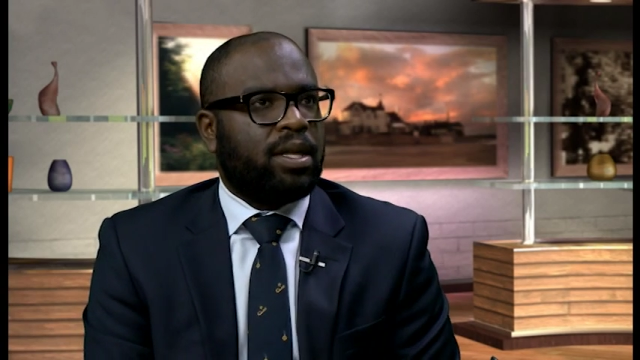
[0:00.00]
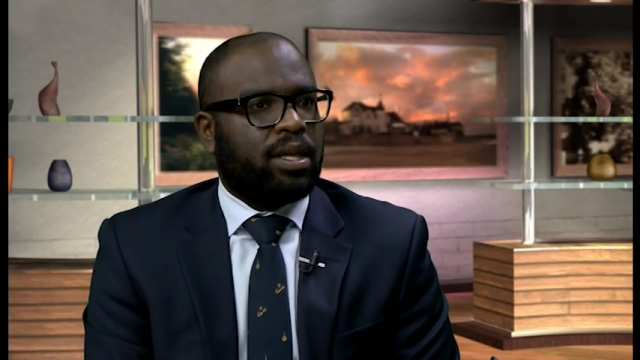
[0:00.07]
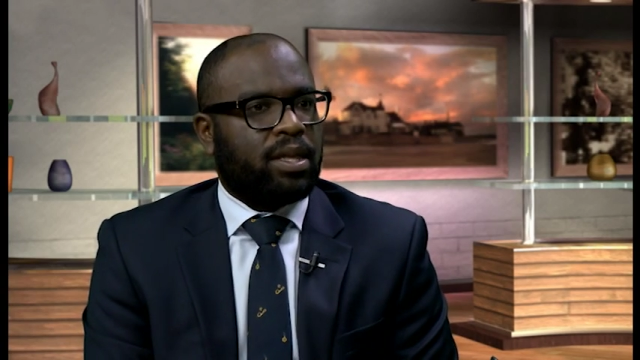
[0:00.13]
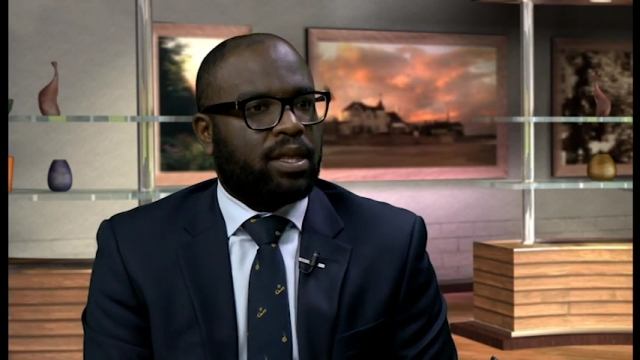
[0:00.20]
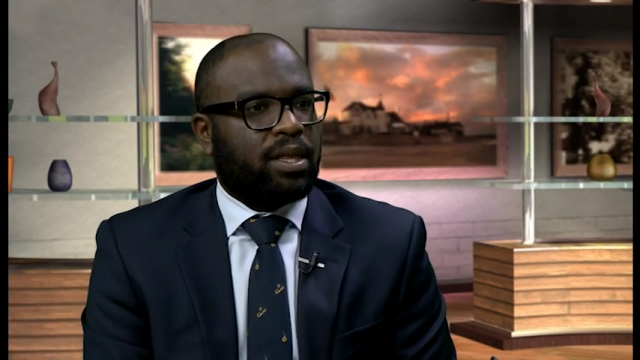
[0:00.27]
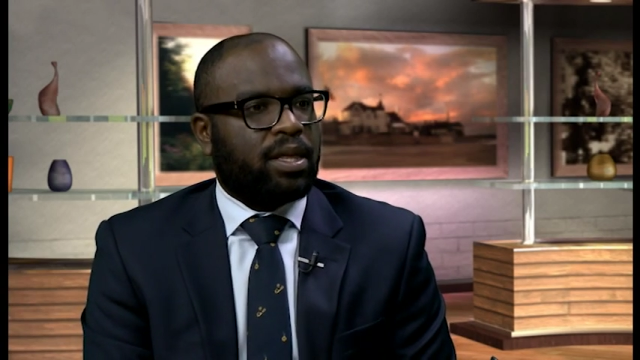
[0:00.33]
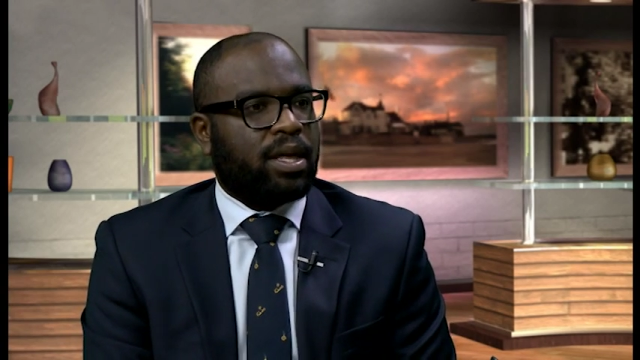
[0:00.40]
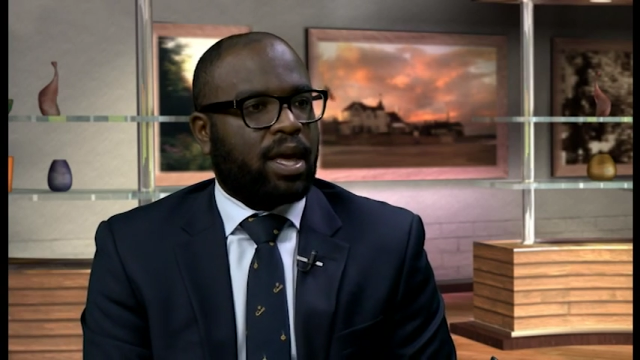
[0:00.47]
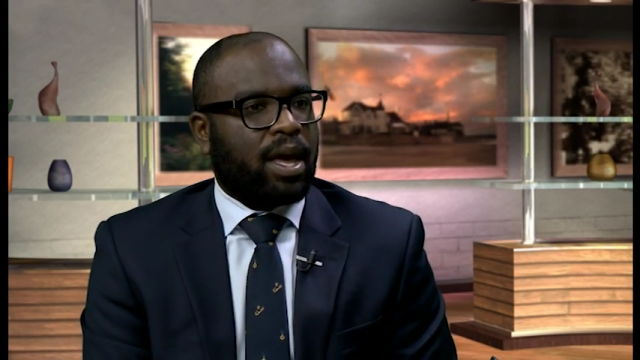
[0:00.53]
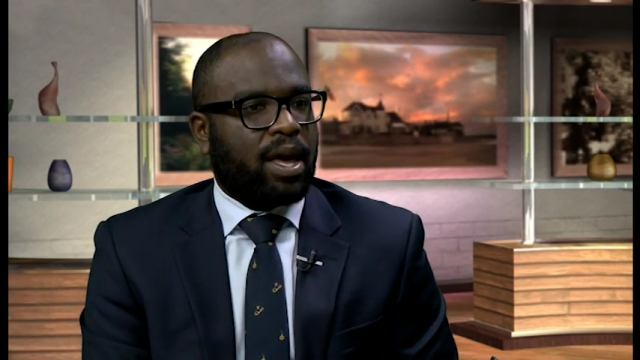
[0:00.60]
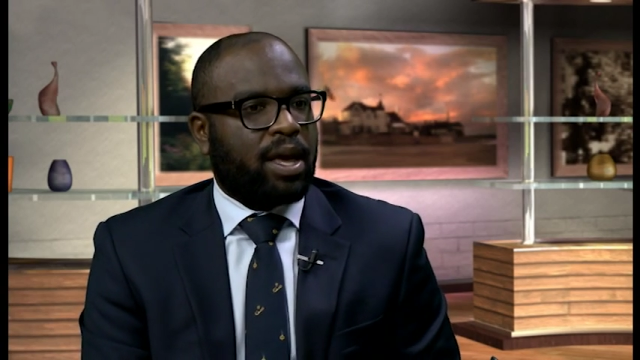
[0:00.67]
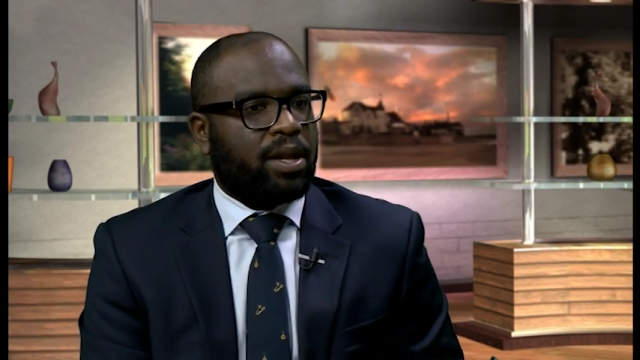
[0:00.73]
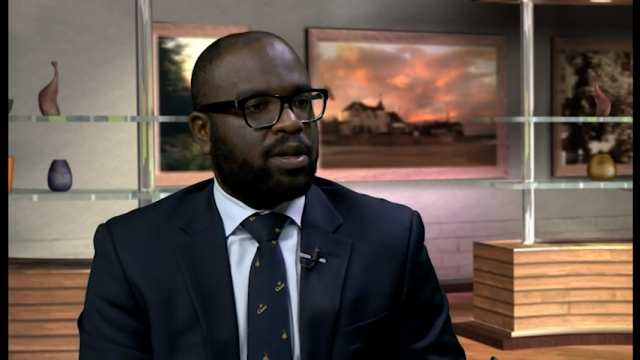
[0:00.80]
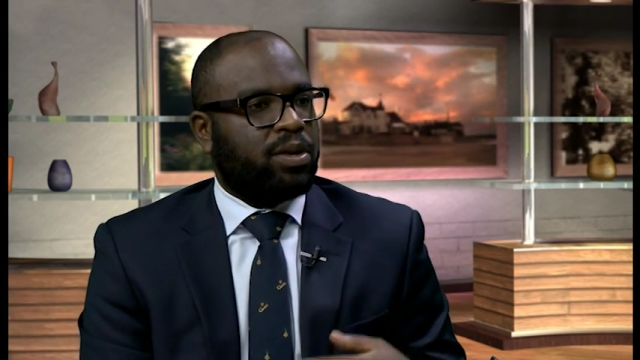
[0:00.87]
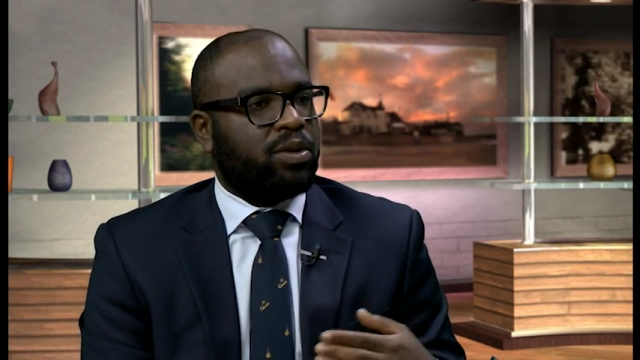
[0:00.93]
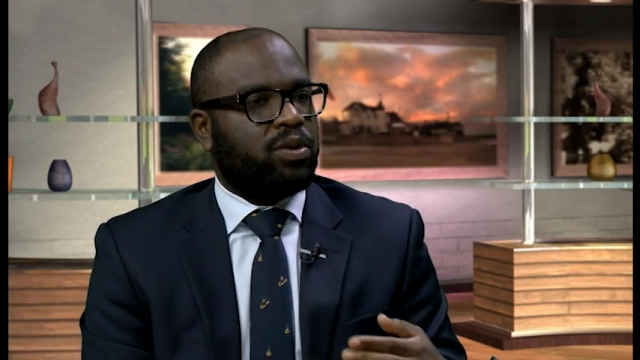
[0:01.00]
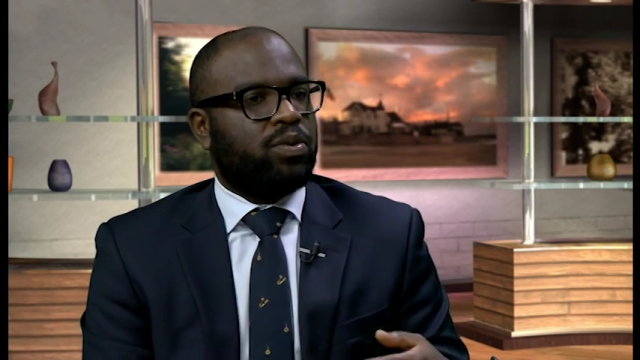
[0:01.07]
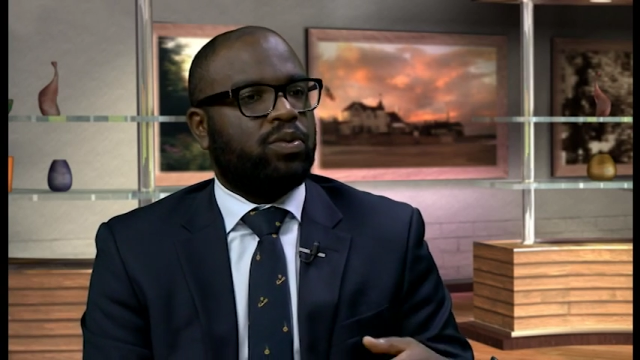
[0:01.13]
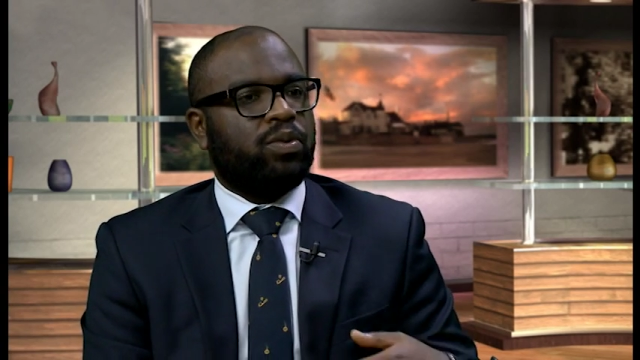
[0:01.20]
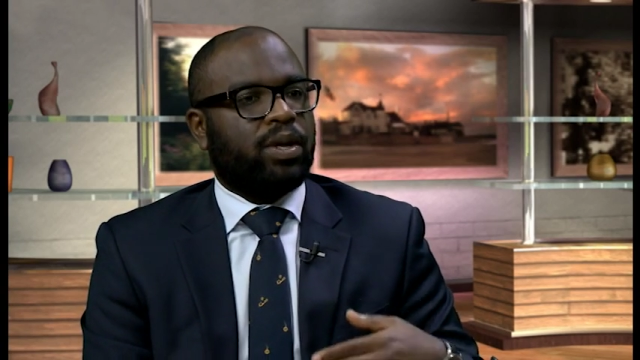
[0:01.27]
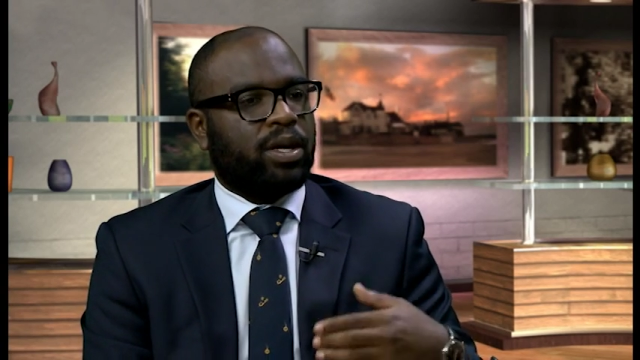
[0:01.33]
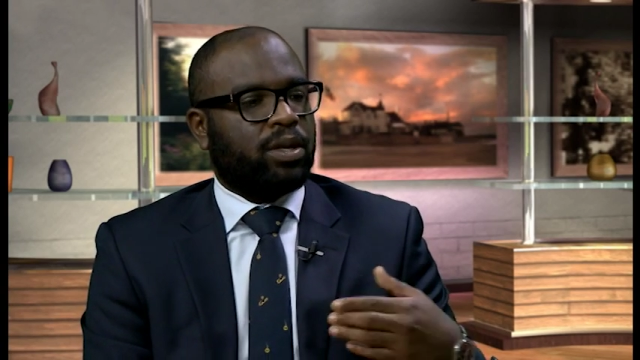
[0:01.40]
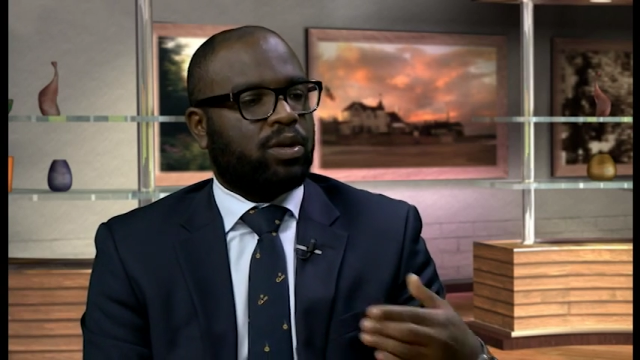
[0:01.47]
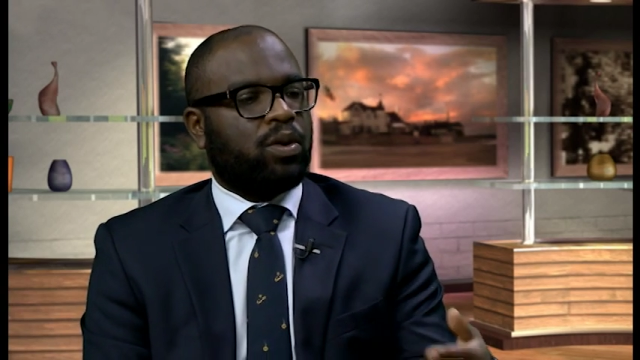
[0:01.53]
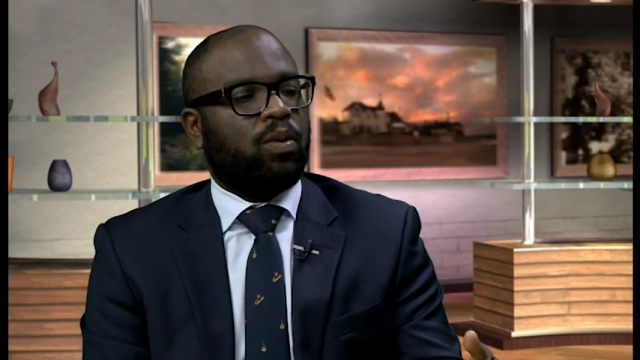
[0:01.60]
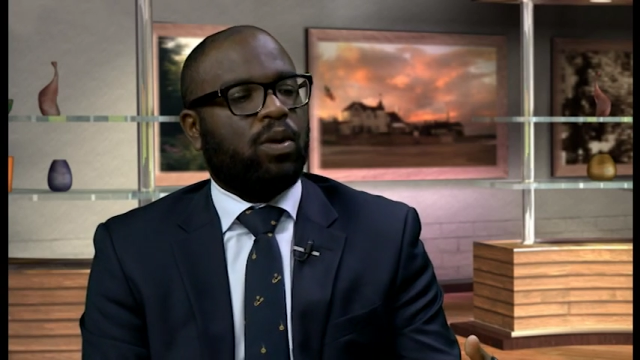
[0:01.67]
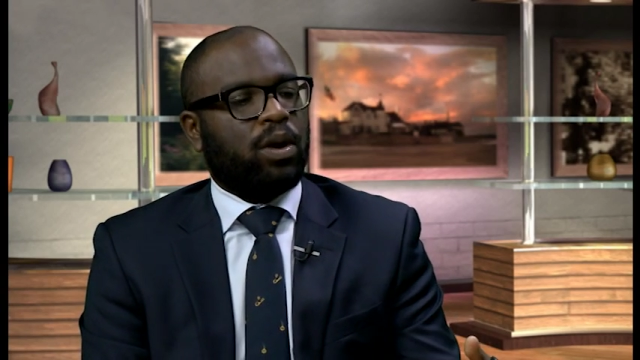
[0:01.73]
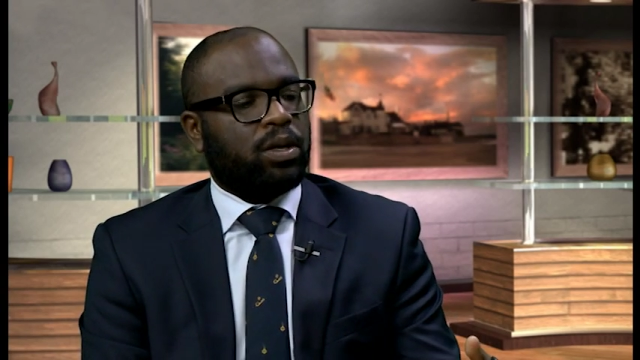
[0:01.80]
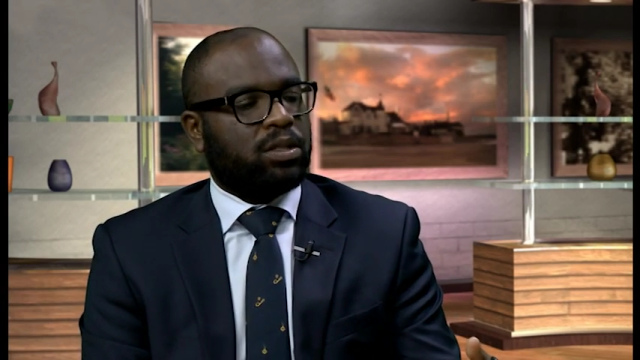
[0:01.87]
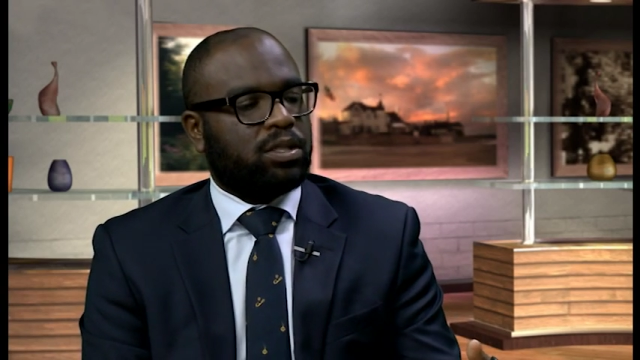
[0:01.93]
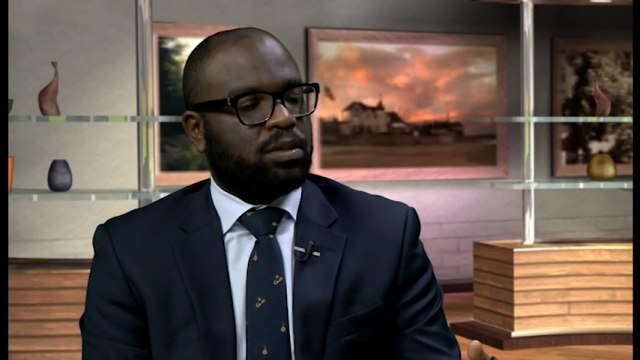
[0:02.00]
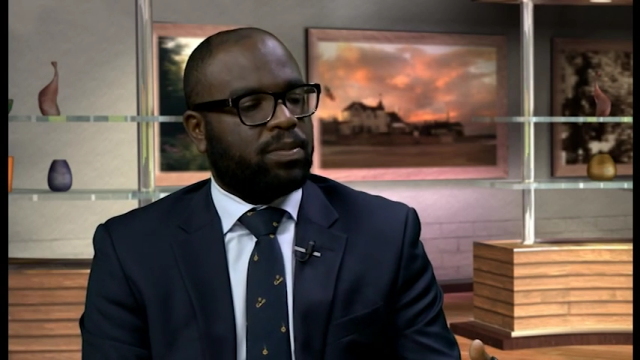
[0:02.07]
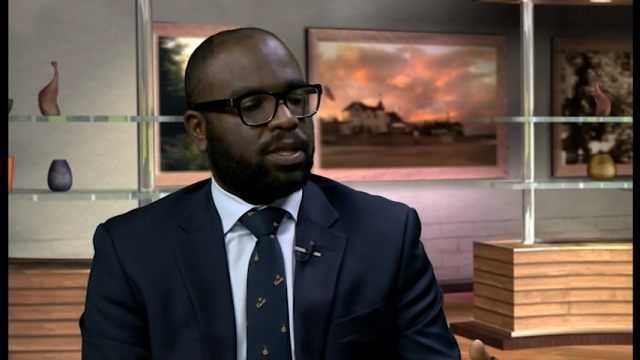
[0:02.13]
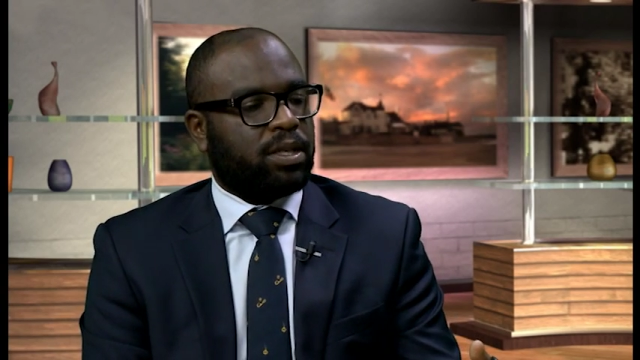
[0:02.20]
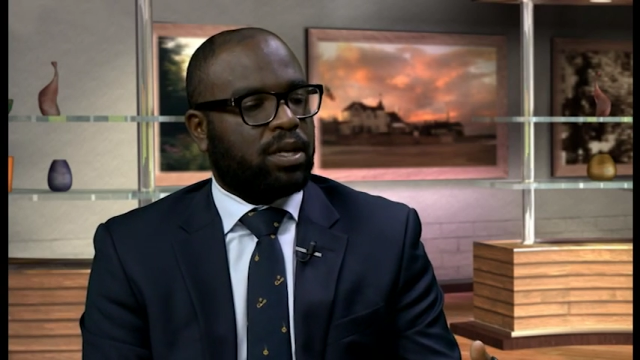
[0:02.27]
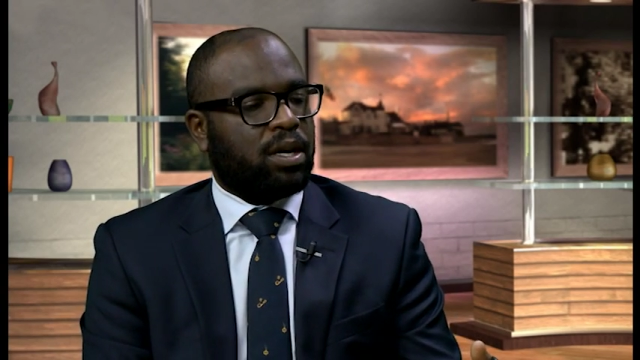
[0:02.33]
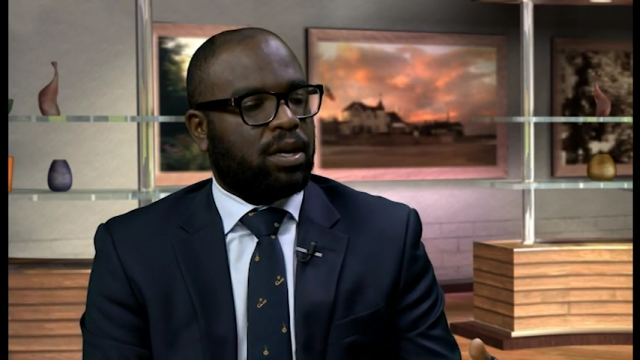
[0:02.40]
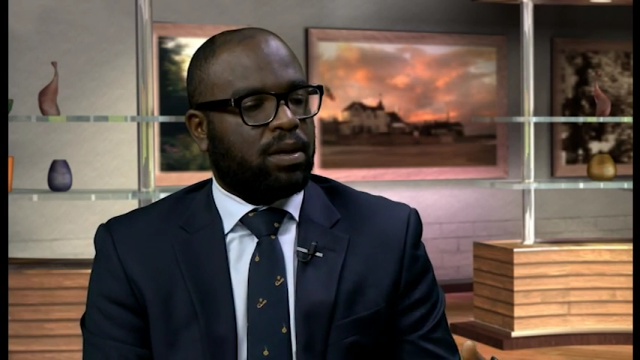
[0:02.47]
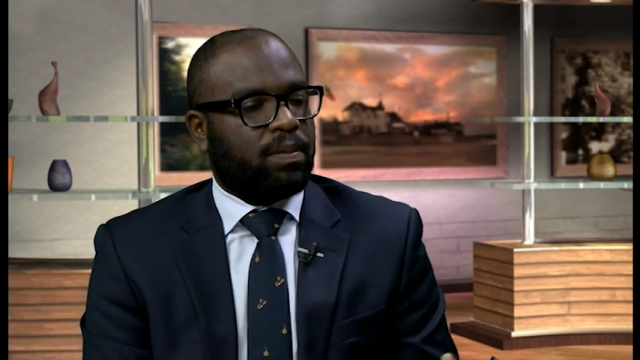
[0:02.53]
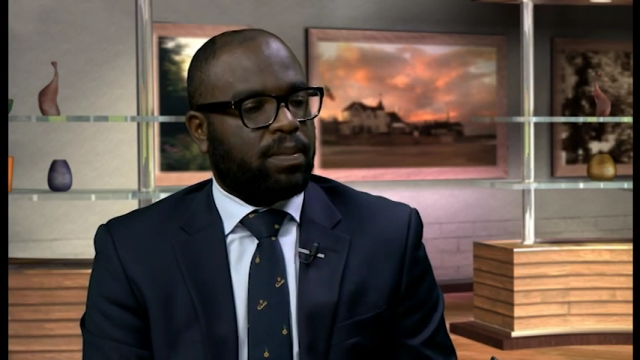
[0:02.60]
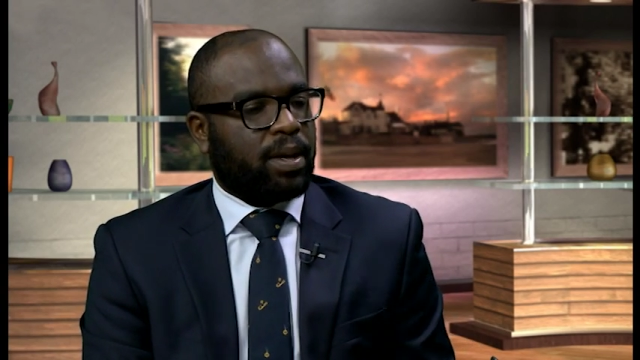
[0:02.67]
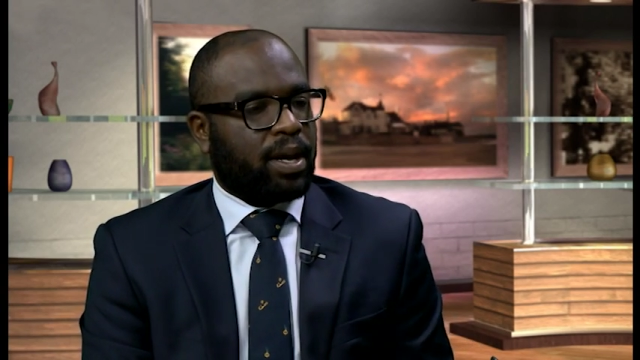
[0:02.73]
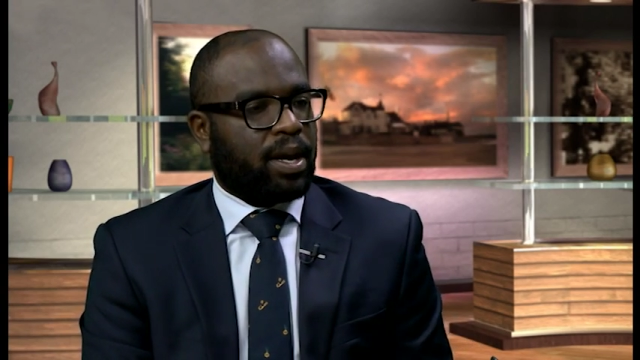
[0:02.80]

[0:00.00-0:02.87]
then you can go on to become